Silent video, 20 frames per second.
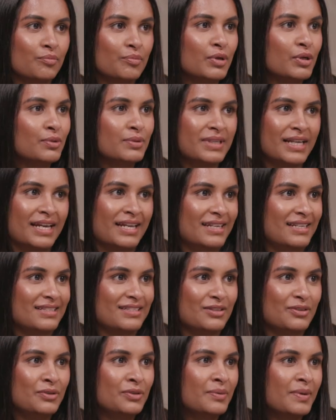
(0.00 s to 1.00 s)
Pool
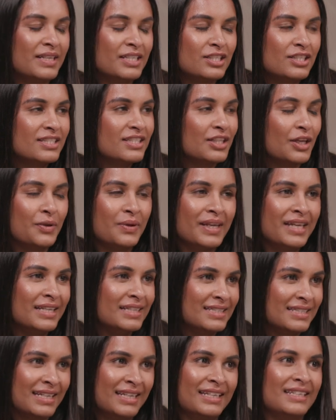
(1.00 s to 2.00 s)
days. Oh, it's just so
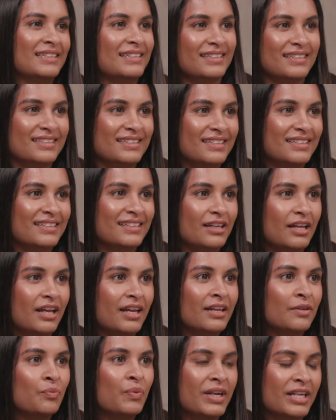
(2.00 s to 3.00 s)
easy
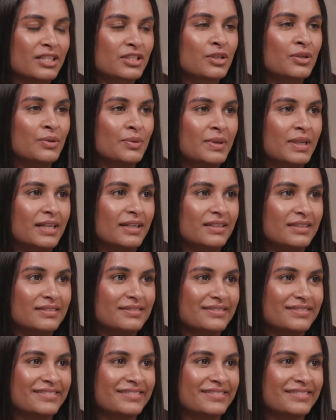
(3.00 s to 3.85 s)
when it's cooler.